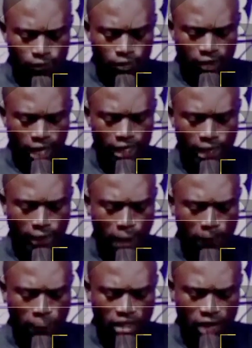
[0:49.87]
that he
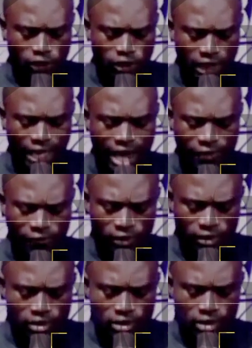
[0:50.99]
might preserve us alive
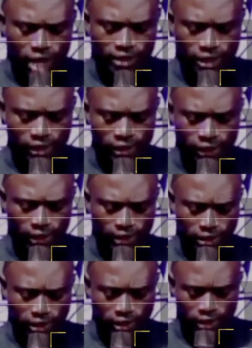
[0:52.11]
as it
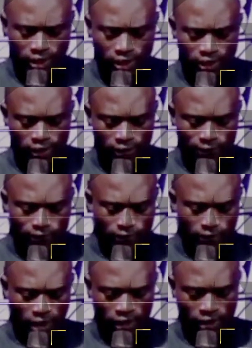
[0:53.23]
is
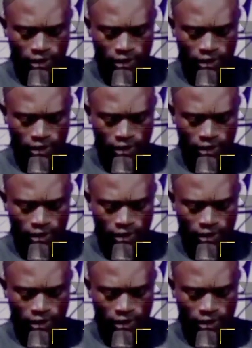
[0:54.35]
at this